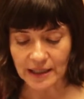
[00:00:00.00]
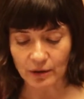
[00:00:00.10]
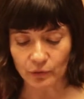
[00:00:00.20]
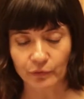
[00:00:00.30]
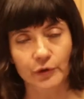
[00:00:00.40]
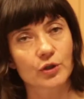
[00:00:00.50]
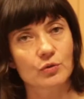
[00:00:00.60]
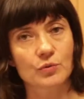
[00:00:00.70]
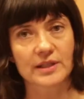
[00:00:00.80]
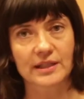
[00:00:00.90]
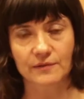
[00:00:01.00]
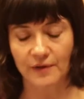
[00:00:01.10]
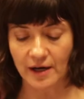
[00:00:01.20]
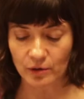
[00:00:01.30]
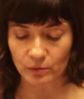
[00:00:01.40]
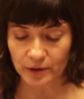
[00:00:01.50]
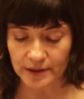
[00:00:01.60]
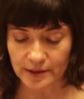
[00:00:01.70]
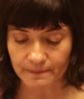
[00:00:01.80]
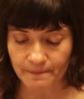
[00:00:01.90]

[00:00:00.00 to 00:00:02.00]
down for use as firewood.